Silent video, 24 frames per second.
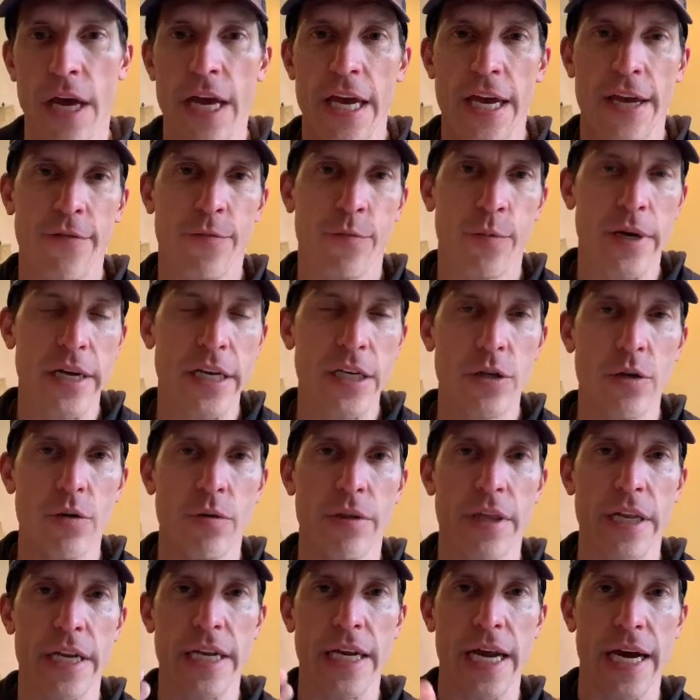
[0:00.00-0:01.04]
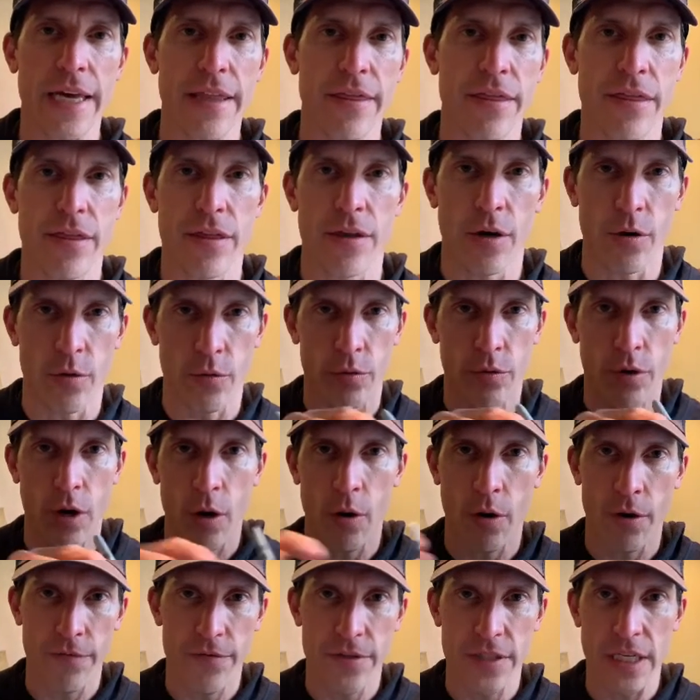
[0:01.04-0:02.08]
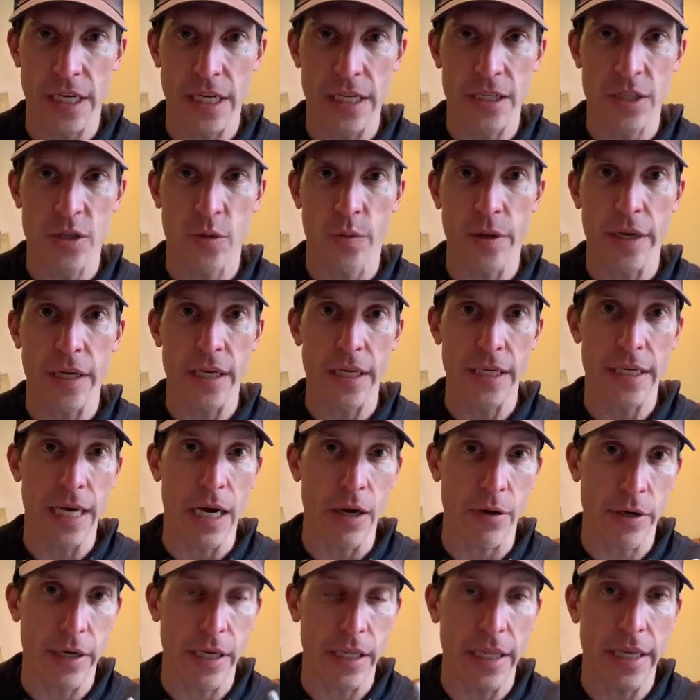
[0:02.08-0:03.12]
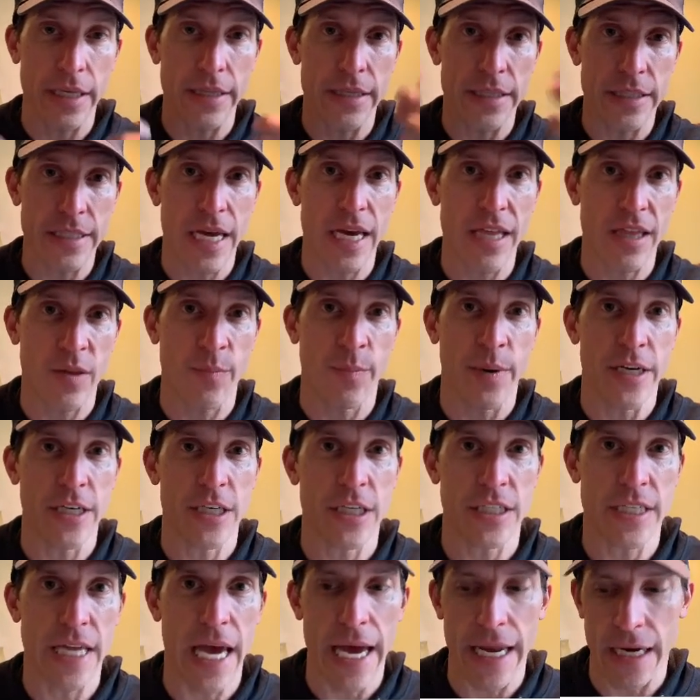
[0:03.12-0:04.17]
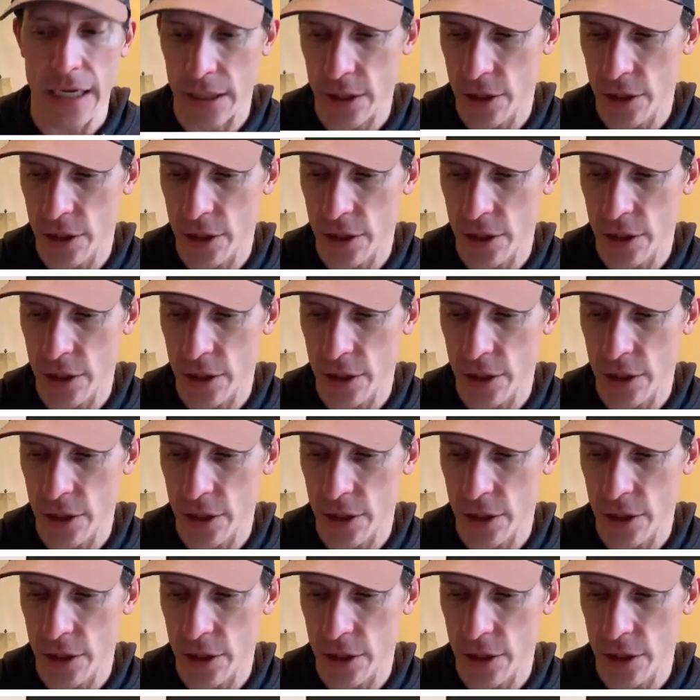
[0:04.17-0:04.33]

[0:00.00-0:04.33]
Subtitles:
if we knew the 9th row of seats, we could calculate the 10th by just adding